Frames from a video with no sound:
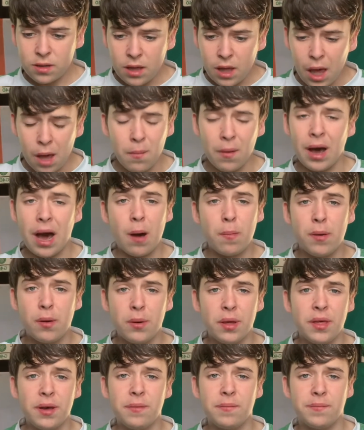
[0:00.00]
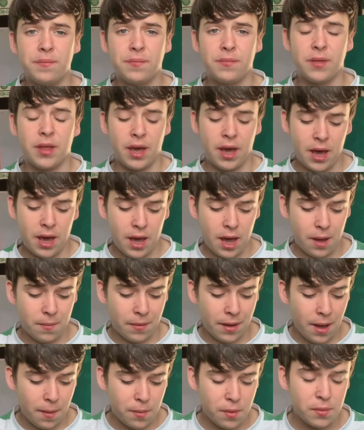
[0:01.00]
I'm happy with it. I'm
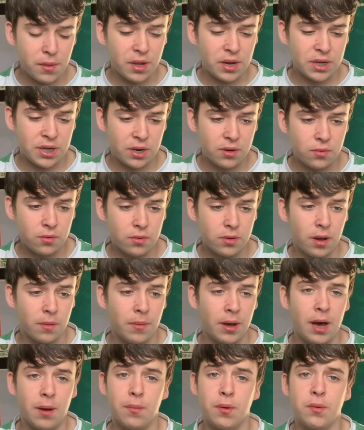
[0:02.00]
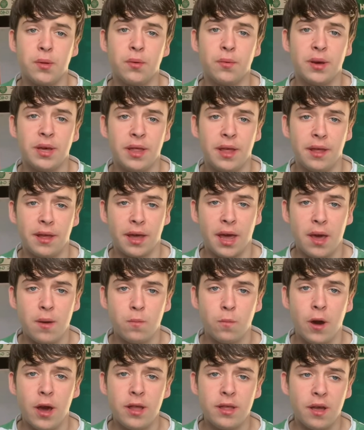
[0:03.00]
happy with the result. I'm happy with the way that the
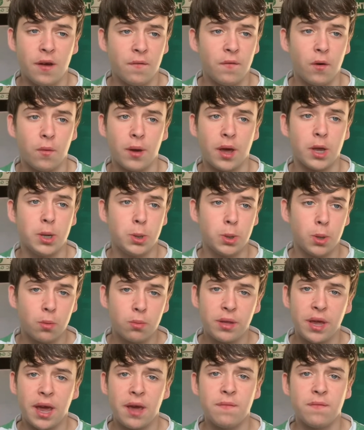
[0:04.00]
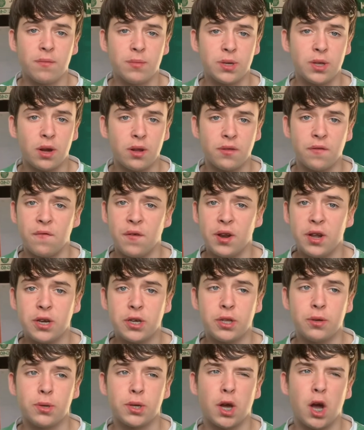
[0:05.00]
game went. I thought we controlled the game from start to
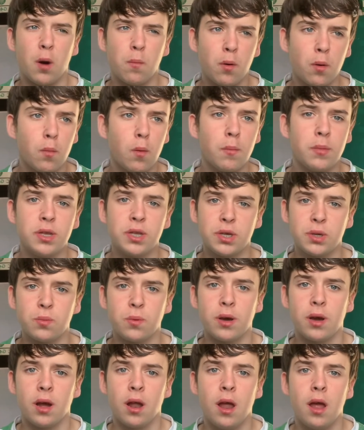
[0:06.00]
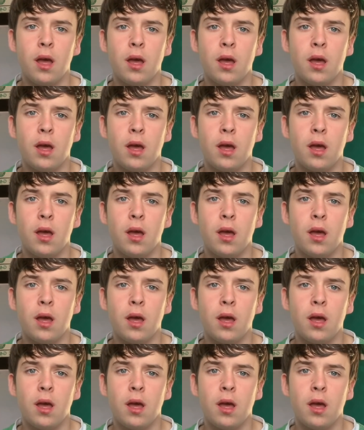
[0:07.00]
finish. There was a couple moments where